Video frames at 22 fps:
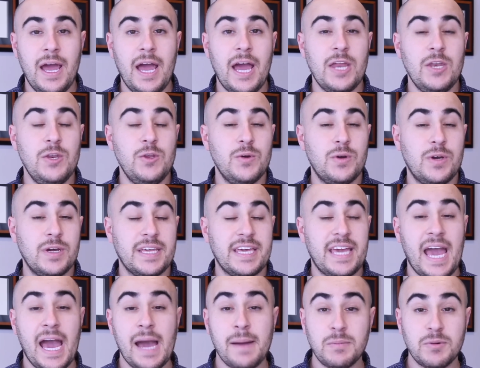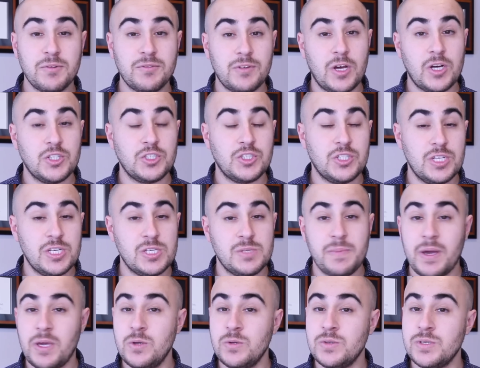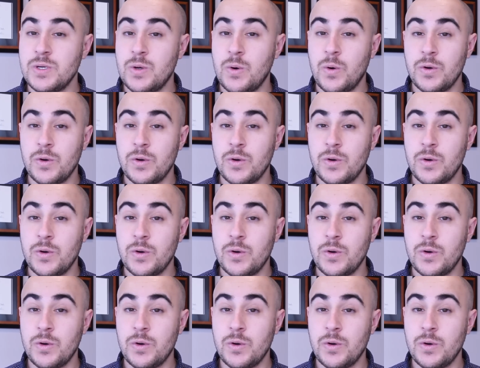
and you can camouflage this by using